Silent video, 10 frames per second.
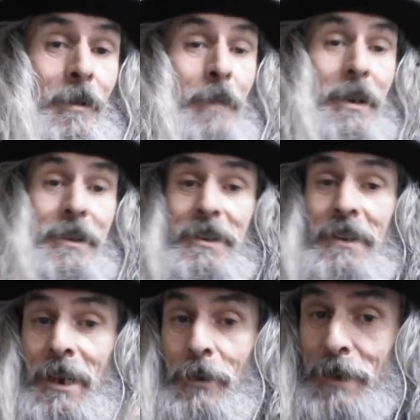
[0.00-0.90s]
But
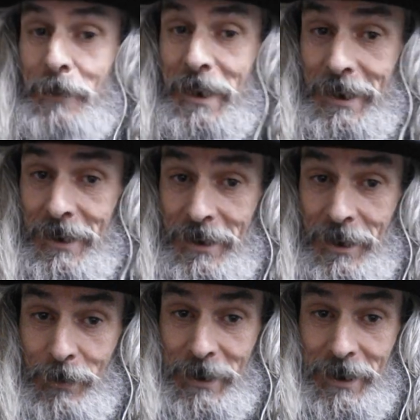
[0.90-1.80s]
knowing me,
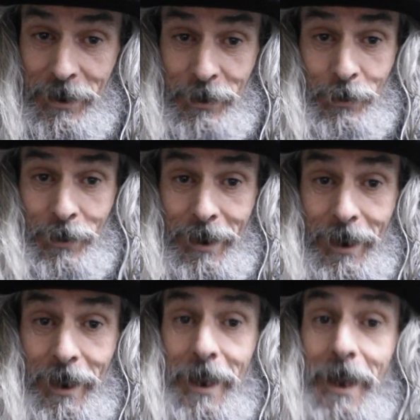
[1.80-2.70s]
knowing you,
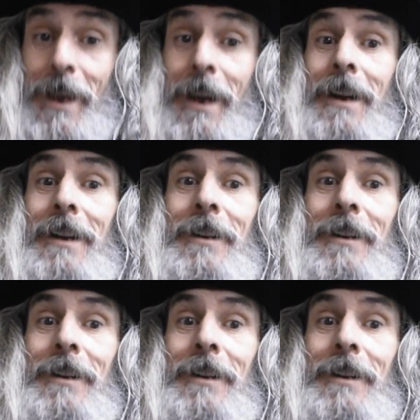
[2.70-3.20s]
aha!